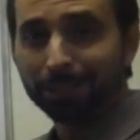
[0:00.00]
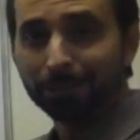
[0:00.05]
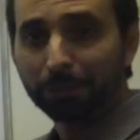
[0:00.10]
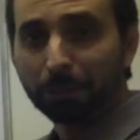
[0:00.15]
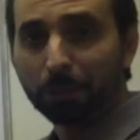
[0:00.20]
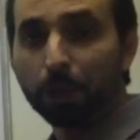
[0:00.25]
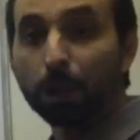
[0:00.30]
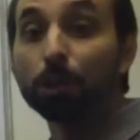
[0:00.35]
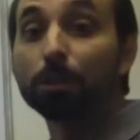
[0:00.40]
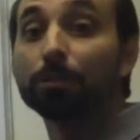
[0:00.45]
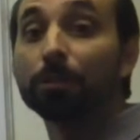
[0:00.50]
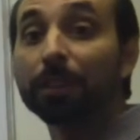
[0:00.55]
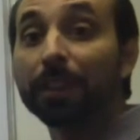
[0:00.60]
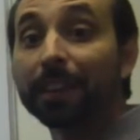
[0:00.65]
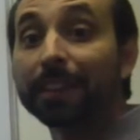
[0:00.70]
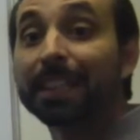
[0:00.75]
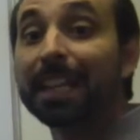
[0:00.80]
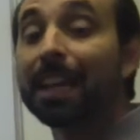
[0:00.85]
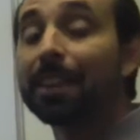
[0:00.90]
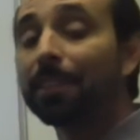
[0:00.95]
for over the
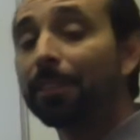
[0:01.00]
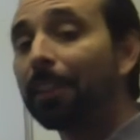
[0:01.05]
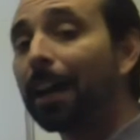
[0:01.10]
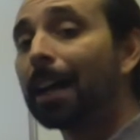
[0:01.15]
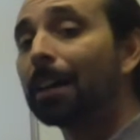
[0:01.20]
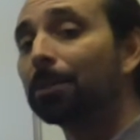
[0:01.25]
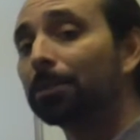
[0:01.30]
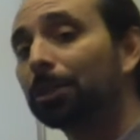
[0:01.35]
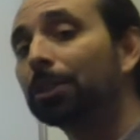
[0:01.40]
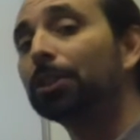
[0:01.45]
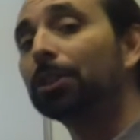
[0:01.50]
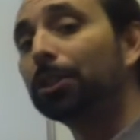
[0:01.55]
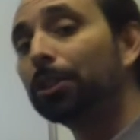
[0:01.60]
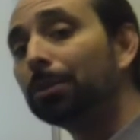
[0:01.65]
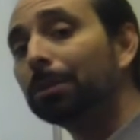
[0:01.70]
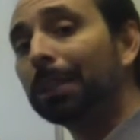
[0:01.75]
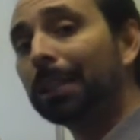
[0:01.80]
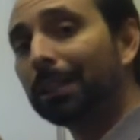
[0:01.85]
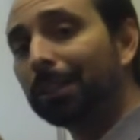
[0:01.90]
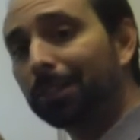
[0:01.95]
10,000
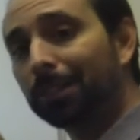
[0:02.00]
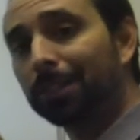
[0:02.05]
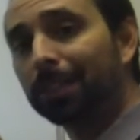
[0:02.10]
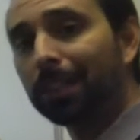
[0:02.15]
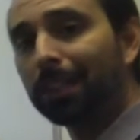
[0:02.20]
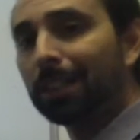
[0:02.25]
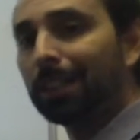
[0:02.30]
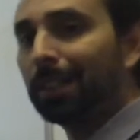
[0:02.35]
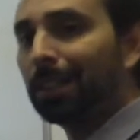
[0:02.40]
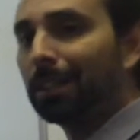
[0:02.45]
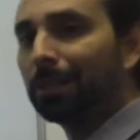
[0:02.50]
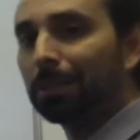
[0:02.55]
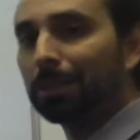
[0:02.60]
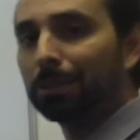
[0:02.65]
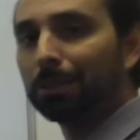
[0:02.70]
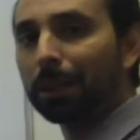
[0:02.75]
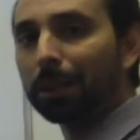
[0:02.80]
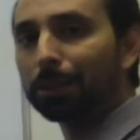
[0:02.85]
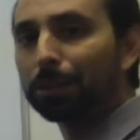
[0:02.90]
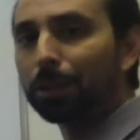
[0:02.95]
units. If you're
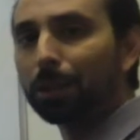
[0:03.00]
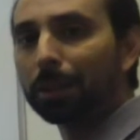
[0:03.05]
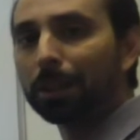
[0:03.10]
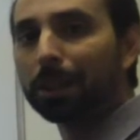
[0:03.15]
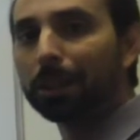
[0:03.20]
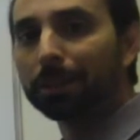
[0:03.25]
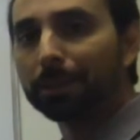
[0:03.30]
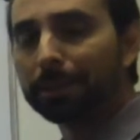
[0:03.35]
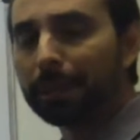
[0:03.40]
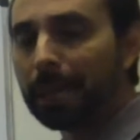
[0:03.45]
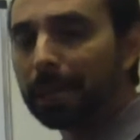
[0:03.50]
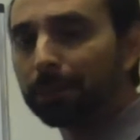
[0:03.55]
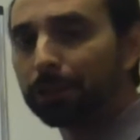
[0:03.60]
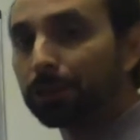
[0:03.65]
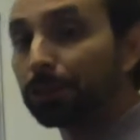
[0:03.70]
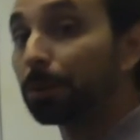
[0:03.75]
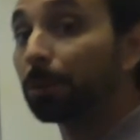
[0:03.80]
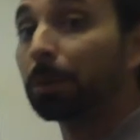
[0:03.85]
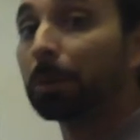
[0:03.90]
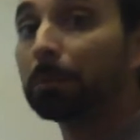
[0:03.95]
trying to talk 100,000s
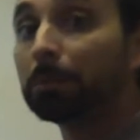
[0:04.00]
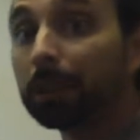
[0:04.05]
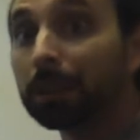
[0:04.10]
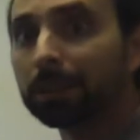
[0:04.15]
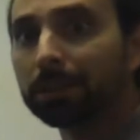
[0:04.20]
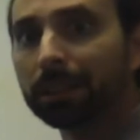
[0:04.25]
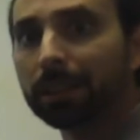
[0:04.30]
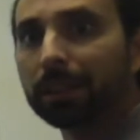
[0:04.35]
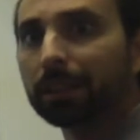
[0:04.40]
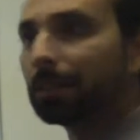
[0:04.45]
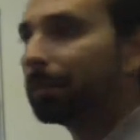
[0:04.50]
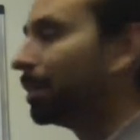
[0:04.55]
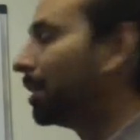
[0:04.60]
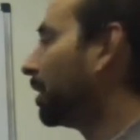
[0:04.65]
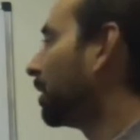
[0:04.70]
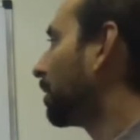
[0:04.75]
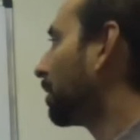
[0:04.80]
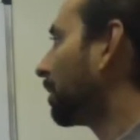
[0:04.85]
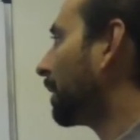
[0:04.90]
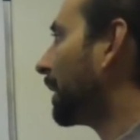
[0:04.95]
or a million
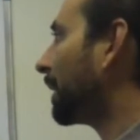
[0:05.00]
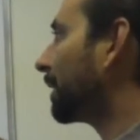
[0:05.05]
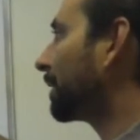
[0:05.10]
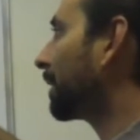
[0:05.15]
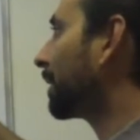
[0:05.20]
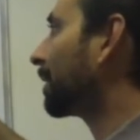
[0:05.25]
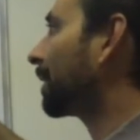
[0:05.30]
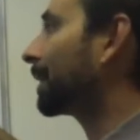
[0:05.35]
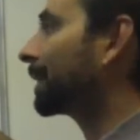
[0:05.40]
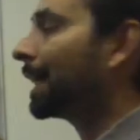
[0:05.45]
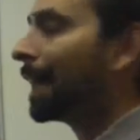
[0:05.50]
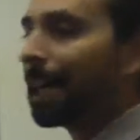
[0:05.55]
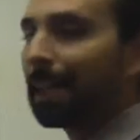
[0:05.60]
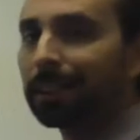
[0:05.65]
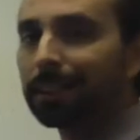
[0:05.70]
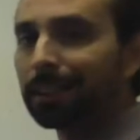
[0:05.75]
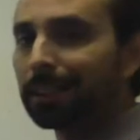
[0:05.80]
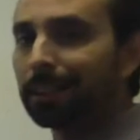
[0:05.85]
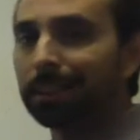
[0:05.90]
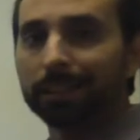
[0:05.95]
or anything like that,
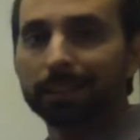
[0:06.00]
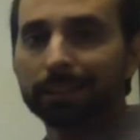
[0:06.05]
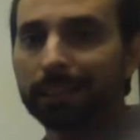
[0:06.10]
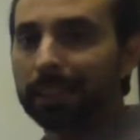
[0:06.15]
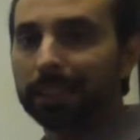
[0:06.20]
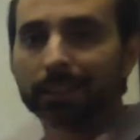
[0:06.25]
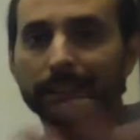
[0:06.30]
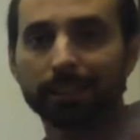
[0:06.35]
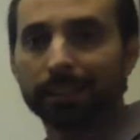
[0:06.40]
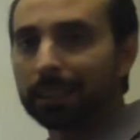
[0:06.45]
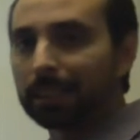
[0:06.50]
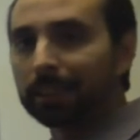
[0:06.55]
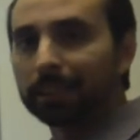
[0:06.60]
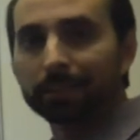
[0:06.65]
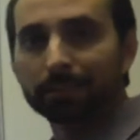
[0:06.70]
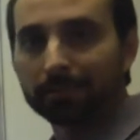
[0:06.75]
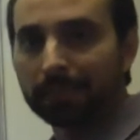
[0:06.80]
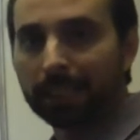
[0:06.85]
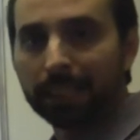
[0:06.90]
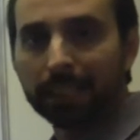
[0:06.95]
they
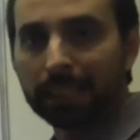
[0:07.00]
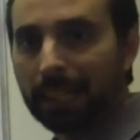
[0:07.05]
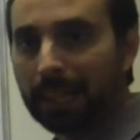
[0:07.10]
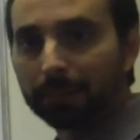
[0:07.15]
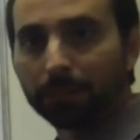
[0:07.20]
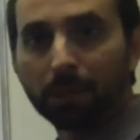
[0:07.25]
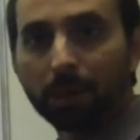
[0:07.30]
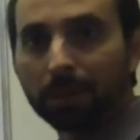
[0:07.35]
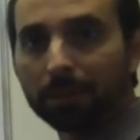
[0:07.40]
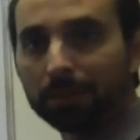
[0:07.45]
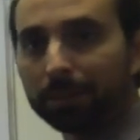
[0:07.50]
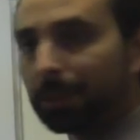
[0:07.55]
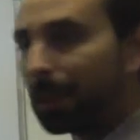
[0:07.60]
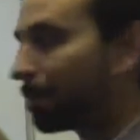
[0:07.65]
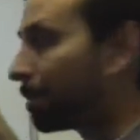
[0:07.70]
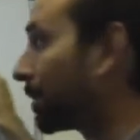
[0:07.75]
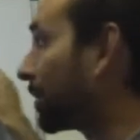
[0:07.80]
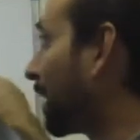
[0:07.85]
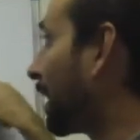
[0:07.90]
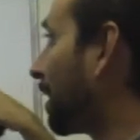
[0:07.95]
didn't have cardinal
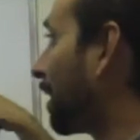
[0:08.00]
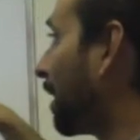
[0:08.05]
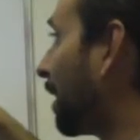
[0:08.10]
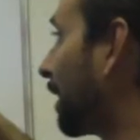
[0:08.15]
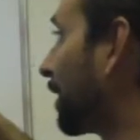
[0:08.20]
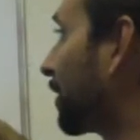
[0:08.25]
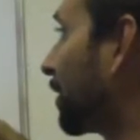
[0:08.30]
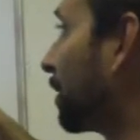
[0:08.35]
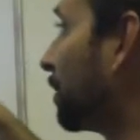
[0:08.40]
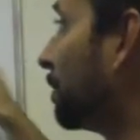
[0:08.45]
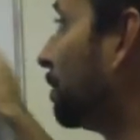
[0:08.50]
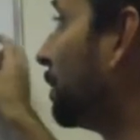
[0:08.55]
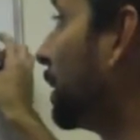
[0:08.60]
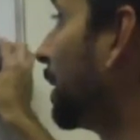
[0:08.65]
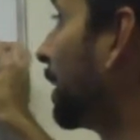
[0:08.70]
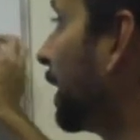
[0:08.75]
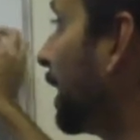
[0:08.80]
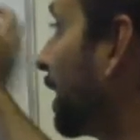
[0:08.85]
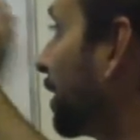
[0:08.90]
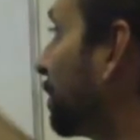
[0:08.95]
numbers that high. So
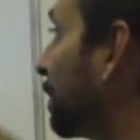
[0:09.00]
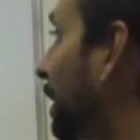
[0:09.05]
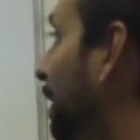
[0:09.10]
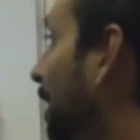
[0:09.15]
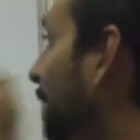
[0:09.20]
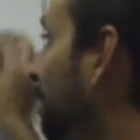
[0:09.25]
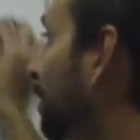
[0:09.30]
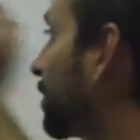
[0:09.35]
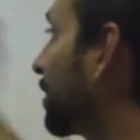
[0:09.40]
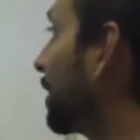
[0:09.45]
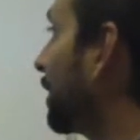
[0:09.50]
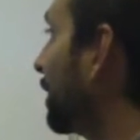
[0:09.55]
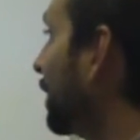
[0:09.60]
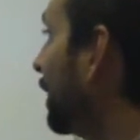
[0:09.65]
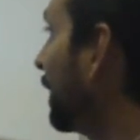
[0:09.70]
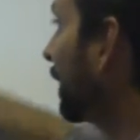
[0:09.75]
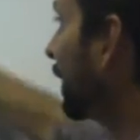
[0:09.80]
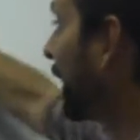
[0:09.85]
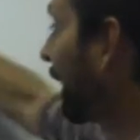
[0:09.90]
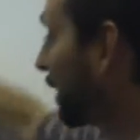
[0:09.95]
myrias becomes the
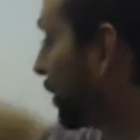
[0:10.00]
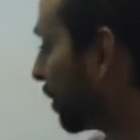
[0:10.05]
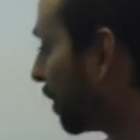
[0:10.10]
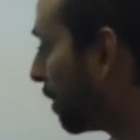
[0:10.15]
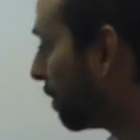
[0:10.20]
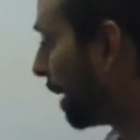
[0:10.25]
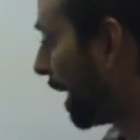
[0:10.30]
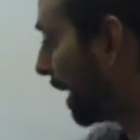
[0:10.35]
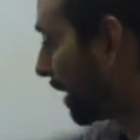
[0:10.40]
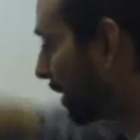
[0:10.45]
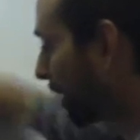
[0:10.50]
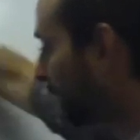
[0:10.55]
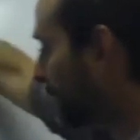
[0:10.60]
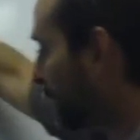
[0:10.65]
catch-all basket